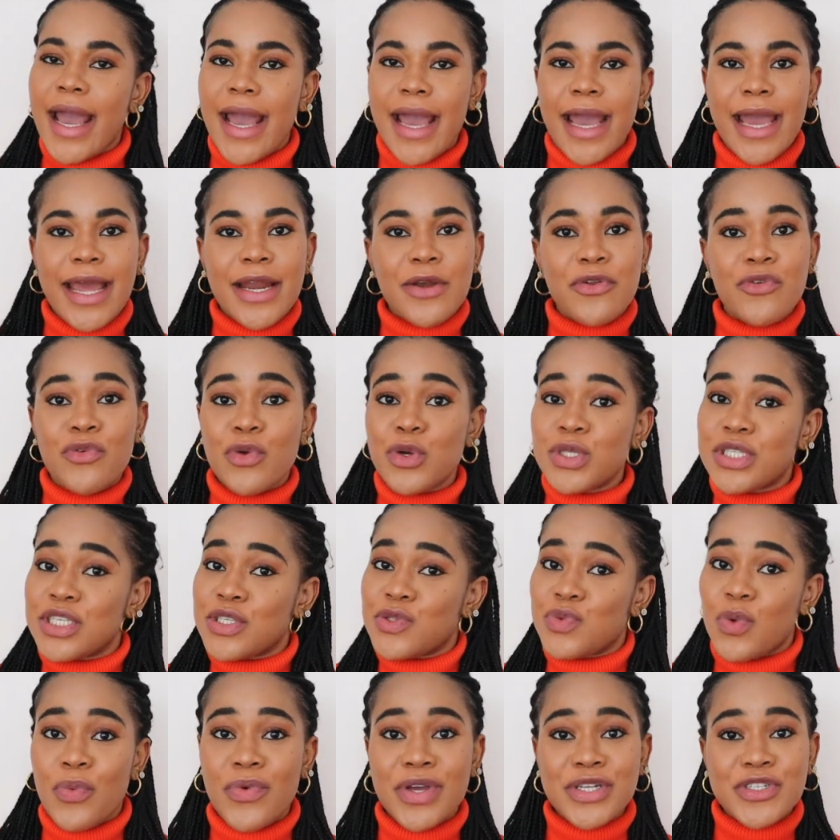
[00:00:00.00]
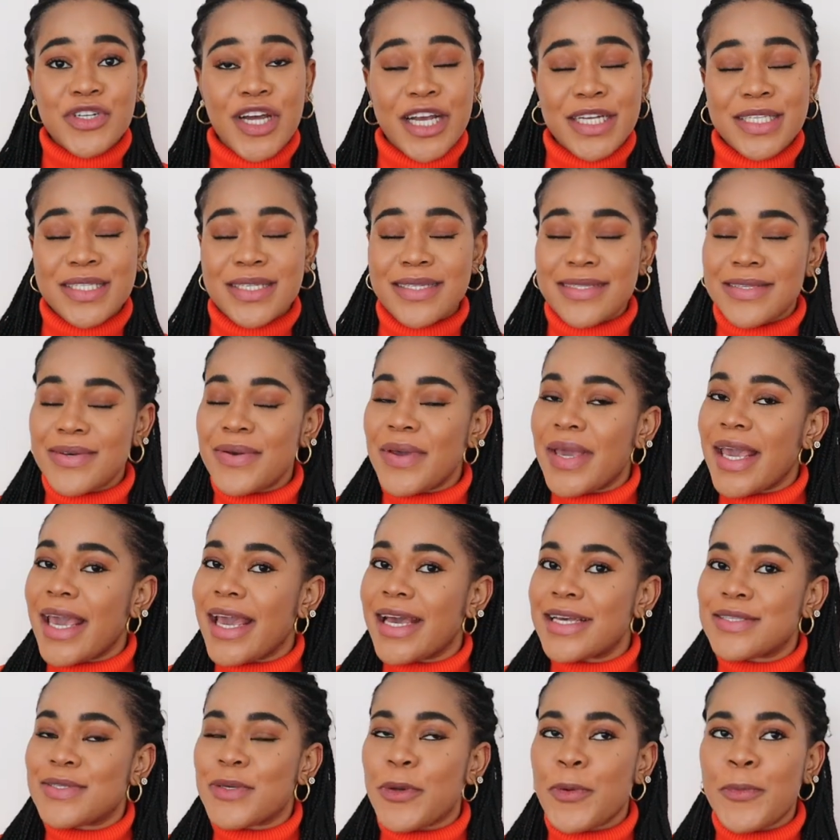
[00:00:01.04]
and growth is what we're trying to do
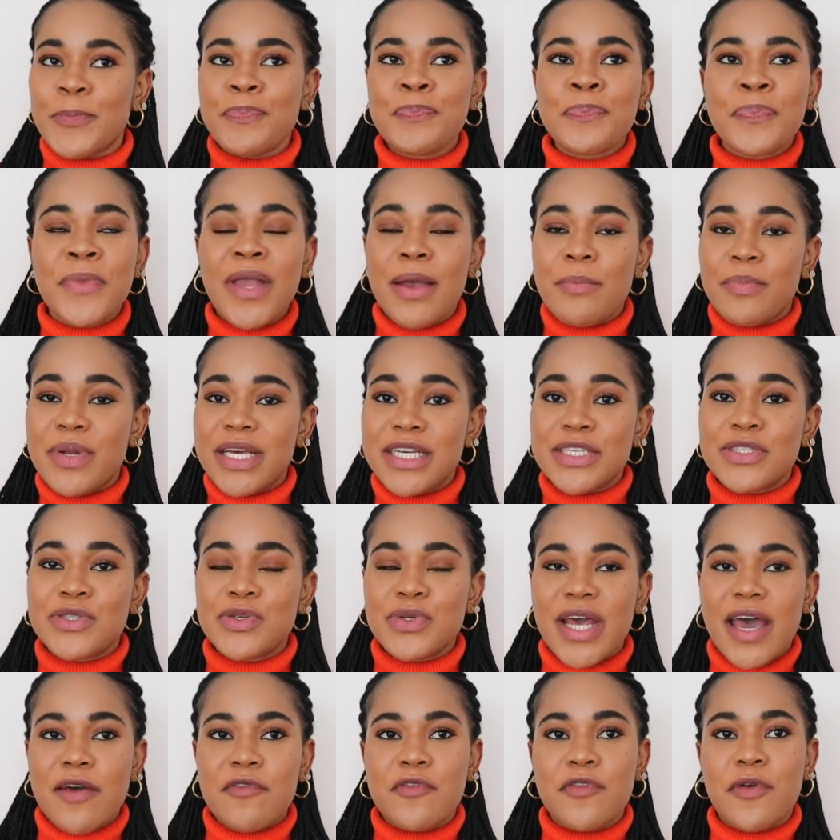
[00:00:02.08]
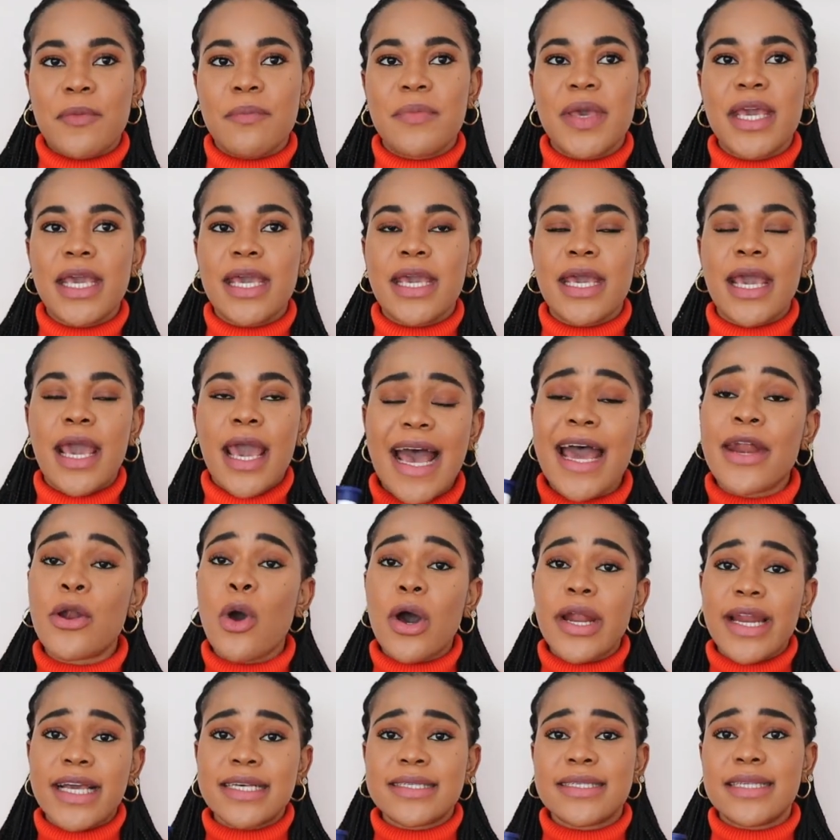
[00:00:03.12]
here. So please do that for me. And
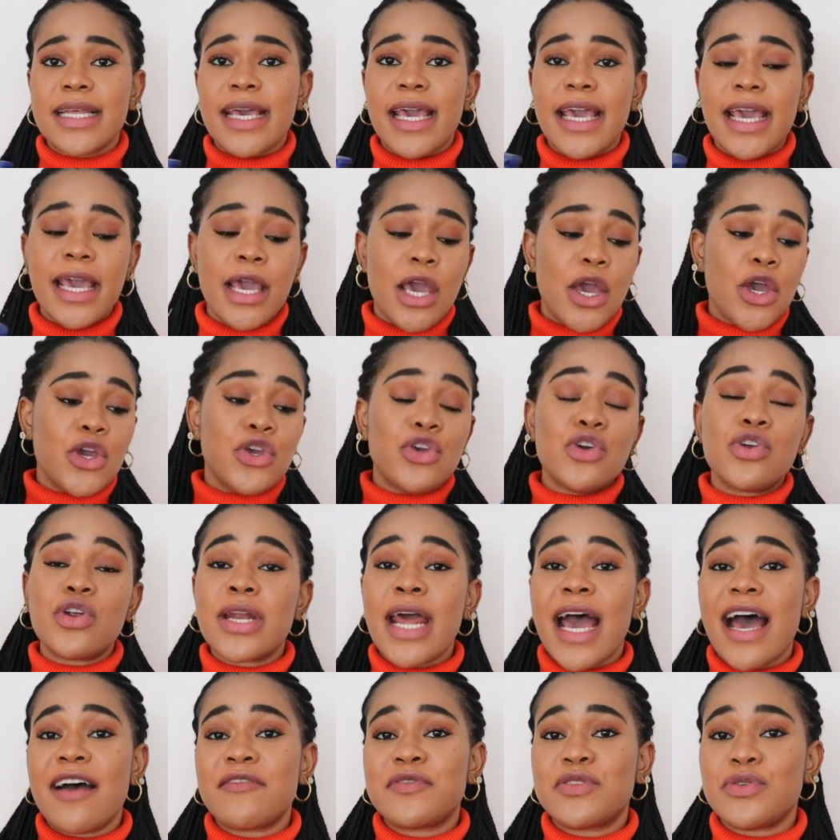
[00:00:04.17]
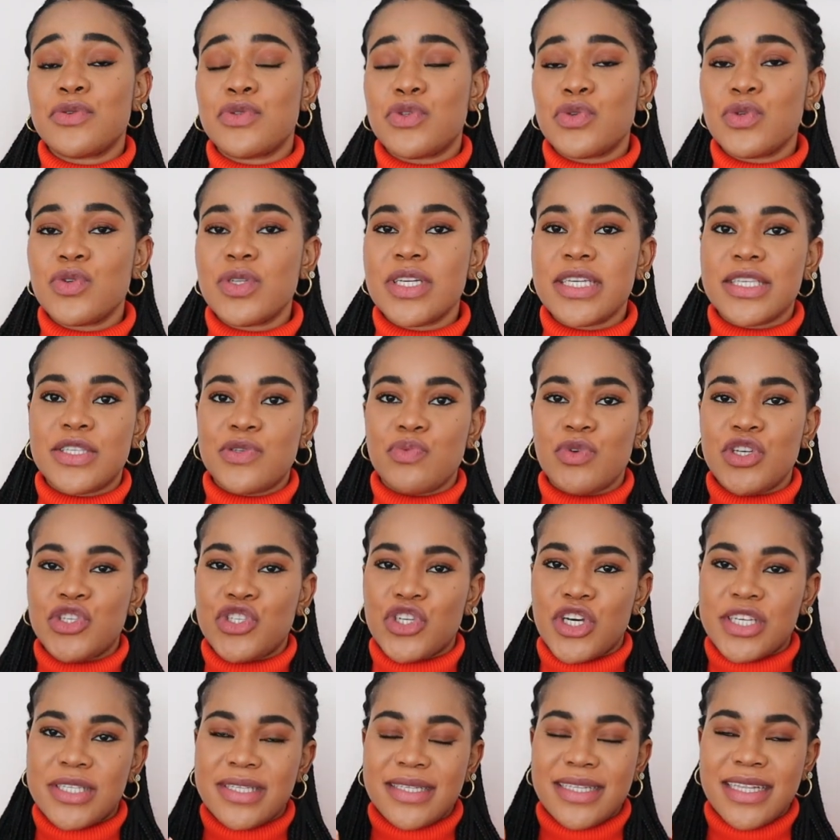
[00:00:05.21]
honestly, you don't have to do this with
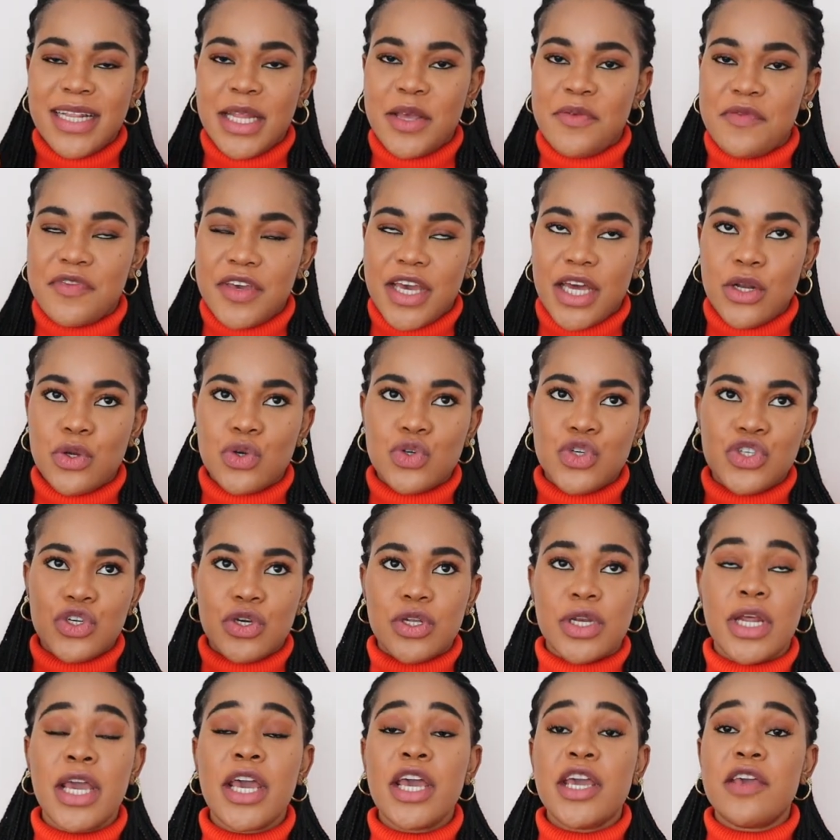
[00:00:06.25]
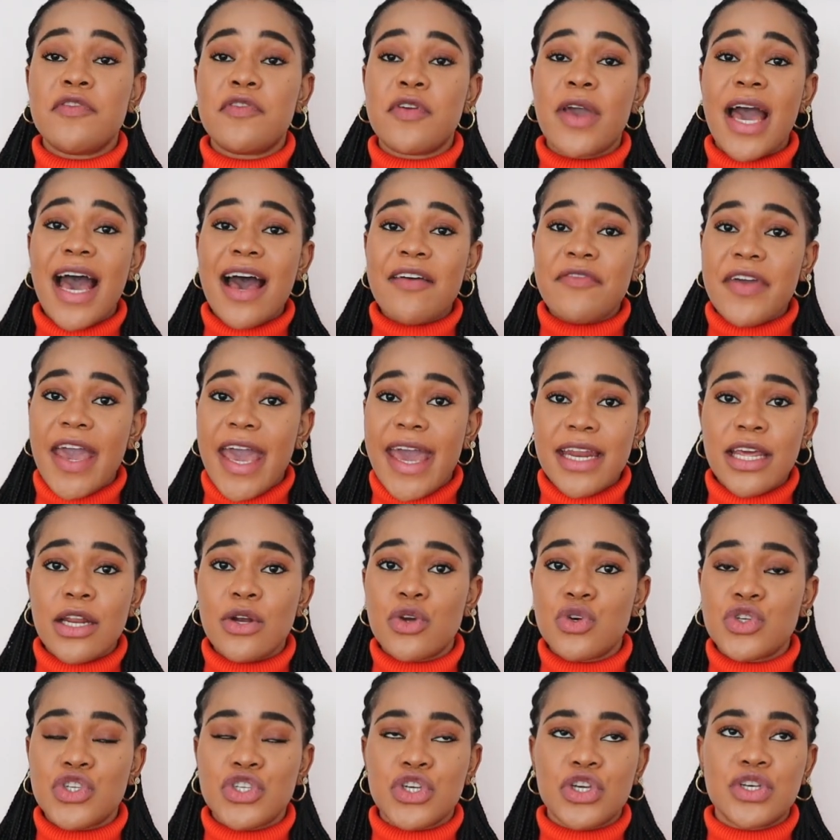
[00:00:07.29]
just Nivea lotion. If you have any
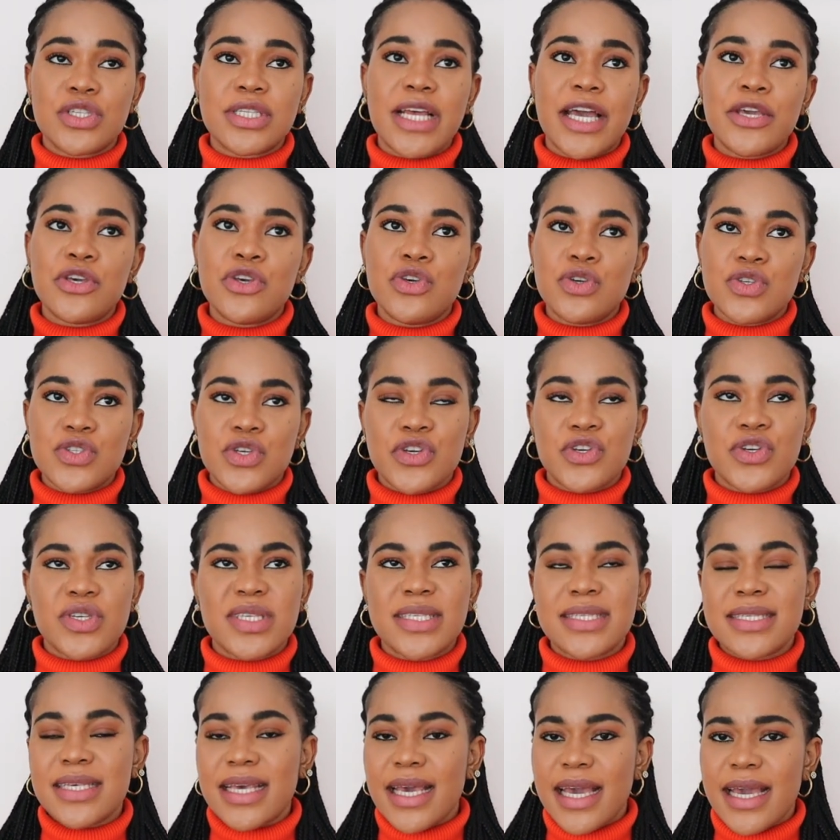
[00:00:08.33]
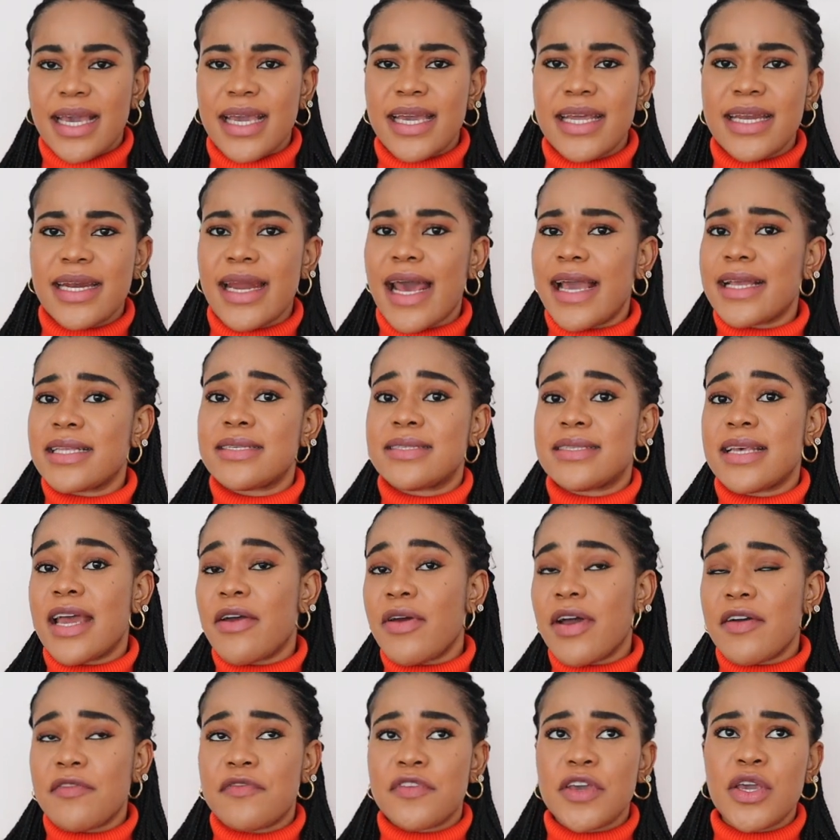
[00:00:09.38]
lotion that you use on your skin, like the
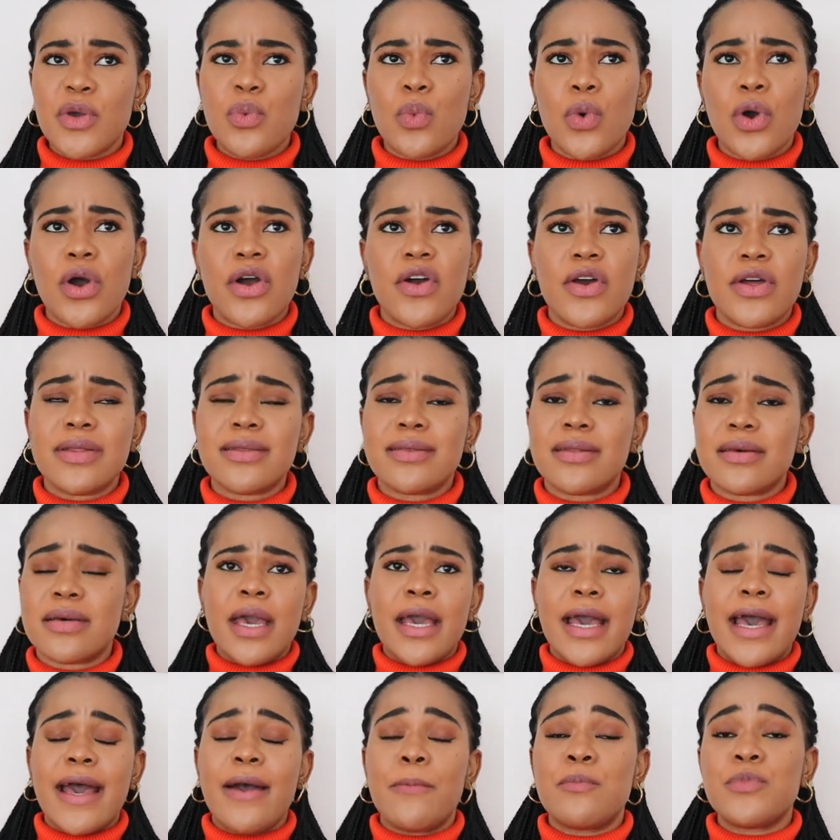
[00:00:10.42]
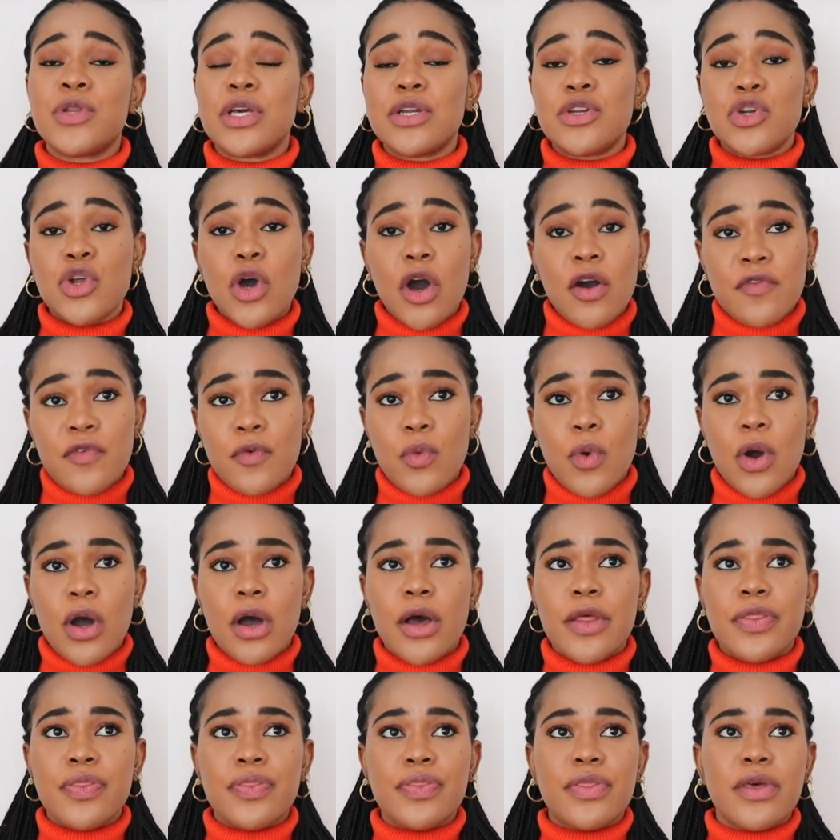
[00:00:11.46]
CeraVe one, the Dove
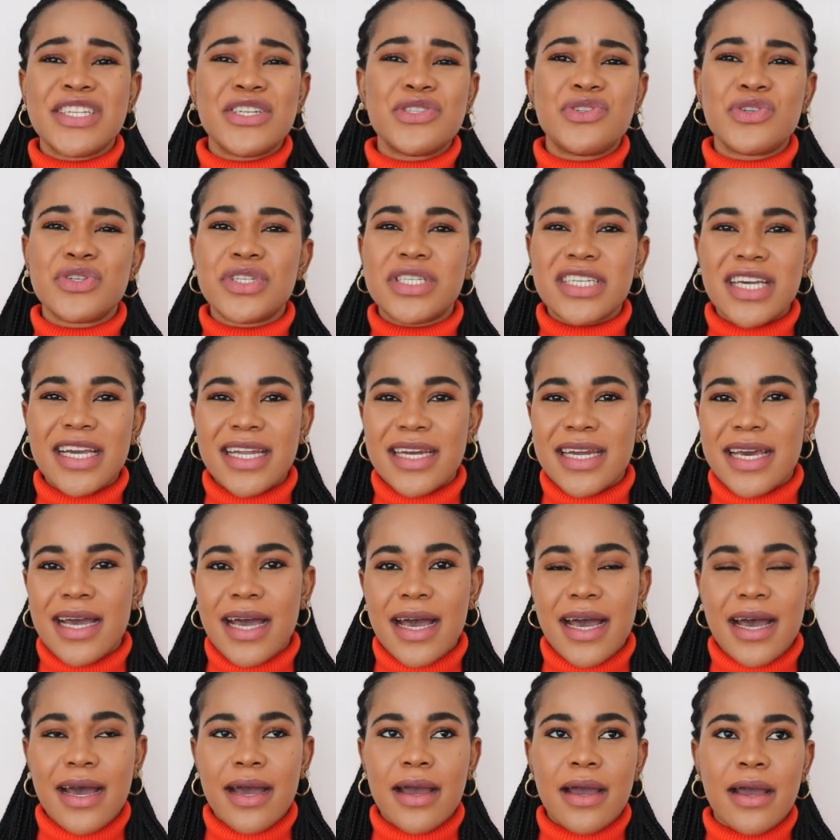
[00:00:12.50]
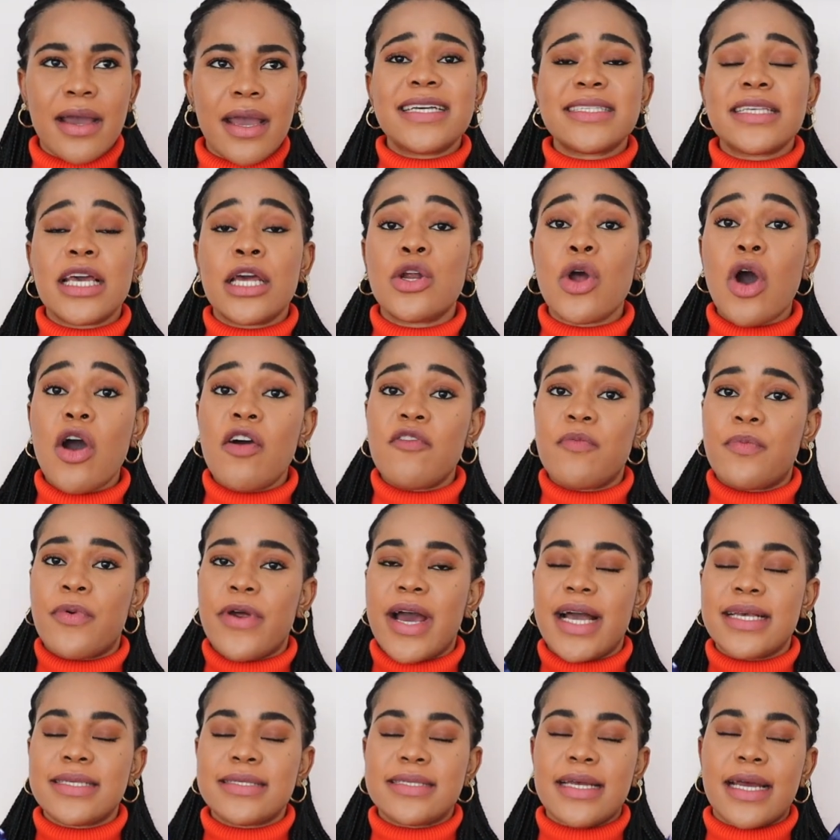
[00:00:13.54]
one, the Neutrogena, there's a lot of
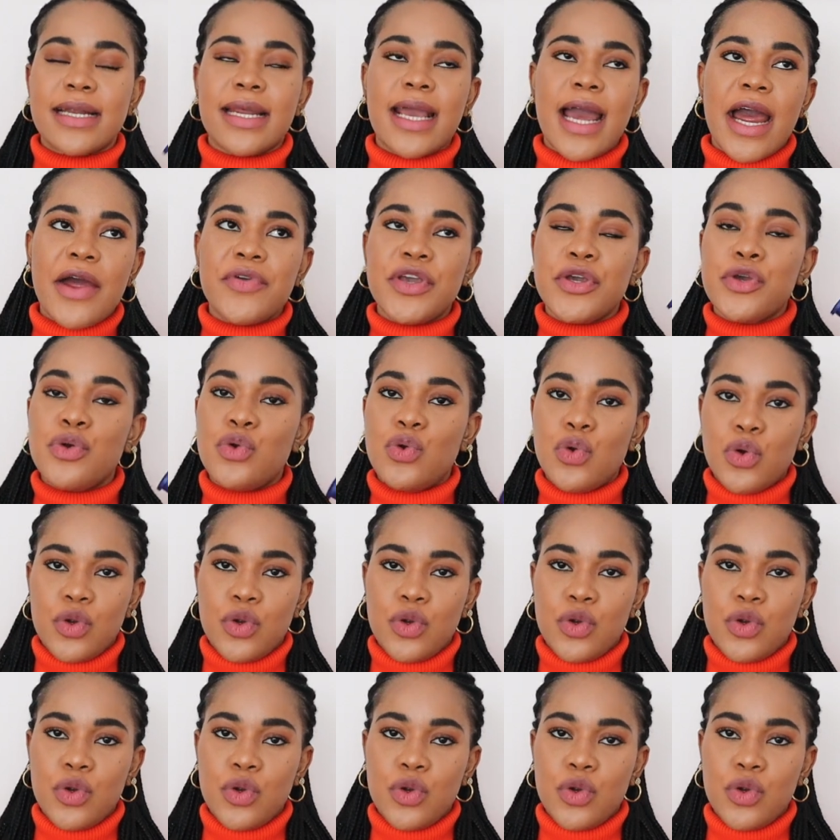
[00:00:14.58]
brands that carry